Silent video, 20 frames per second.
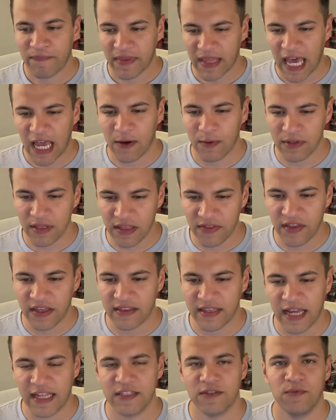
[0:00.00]
I really think
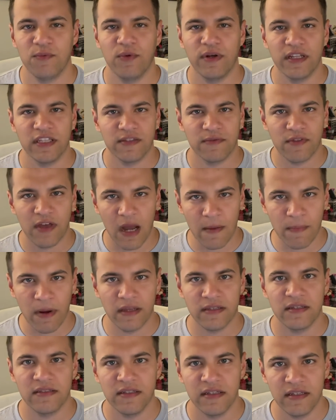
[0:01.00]
that's what his thought
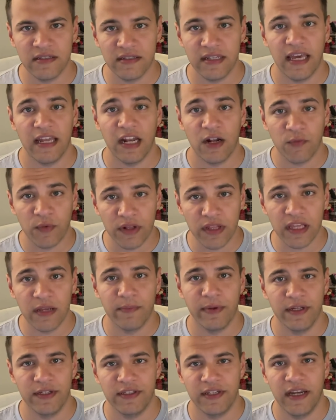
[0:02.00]
process is, and I really
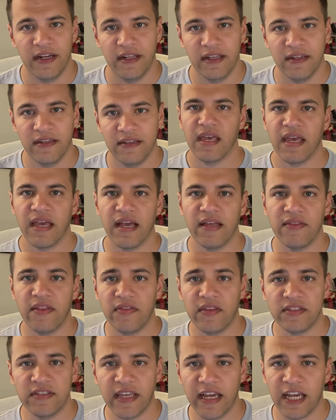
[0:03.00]
appreciate it. And then
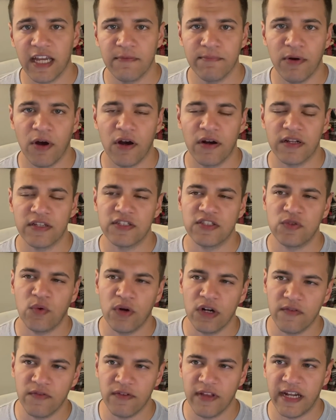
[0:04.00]
the second part is sort
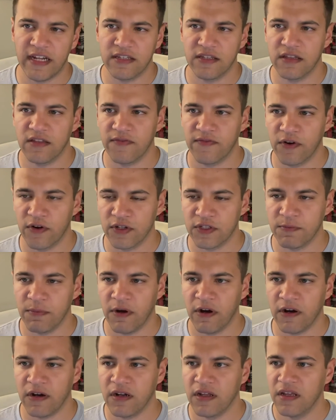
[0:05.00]
of related to the first
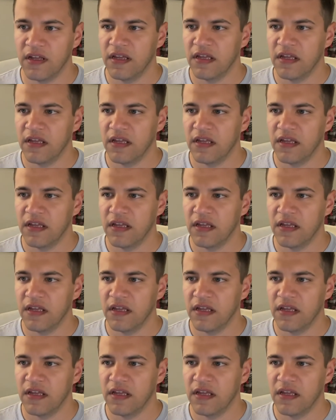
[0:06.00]
part.